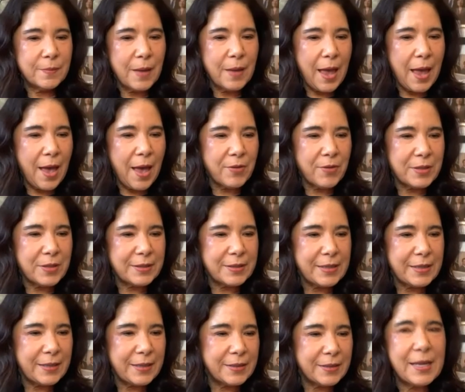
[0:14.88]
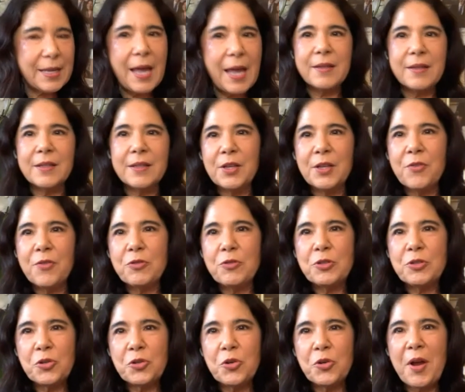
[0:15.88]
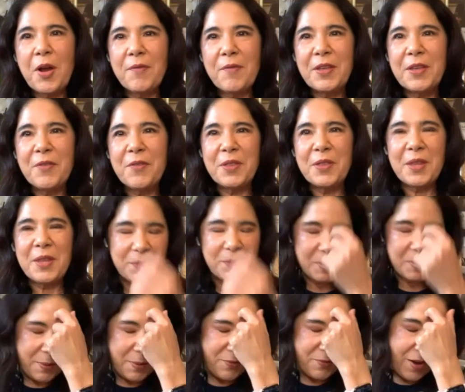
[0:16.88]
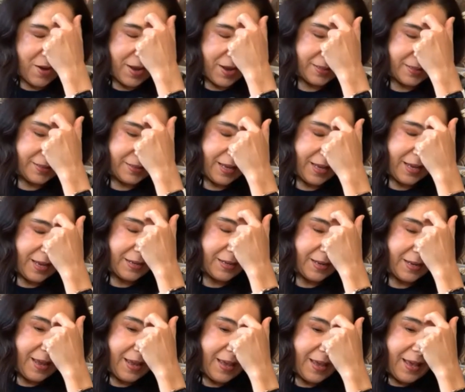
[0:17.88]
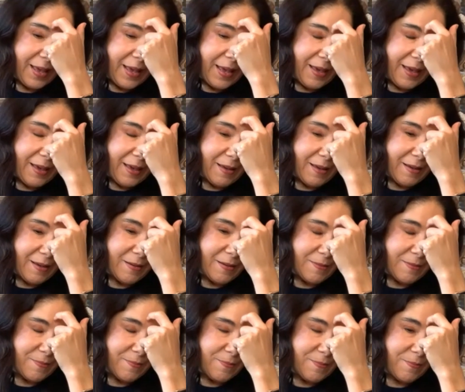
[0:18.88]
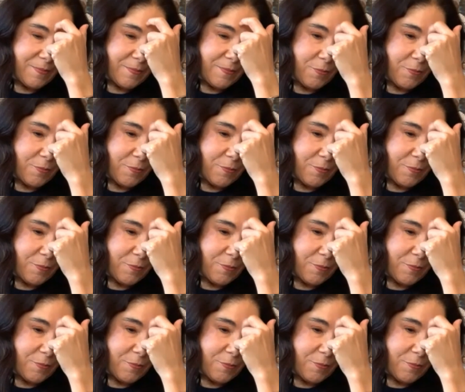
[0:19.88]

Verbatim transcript: I haven't sat silently for sure. I've given them some advice, and um,